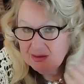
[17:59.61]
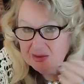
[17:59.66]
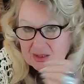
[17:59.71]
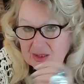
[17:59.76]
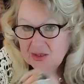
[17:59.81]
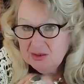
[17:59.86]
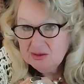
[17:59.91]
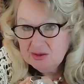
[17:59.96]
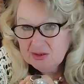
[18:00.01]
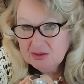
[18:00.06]

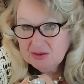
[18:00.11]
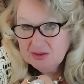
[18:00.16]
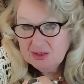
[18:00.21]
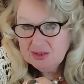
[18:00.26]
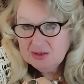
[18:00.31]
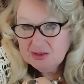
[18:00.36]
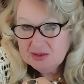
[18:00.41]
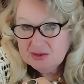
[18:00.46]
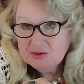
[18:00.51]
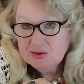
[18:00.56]

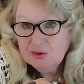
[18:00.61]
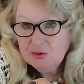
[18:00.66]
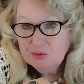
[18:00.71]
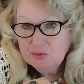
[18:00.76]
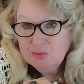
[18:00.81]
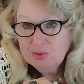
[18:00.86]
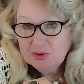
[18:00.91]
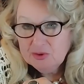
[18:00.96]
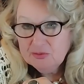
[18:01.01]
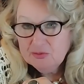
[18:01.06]
internet is
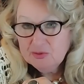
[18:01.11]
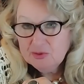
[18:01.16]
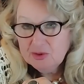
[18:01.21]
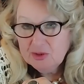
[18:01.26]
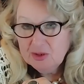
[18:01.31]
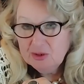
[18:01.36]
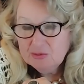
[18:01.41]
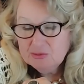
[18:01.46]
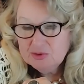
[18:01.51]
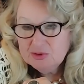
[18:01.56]
open for
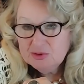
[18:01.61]
him,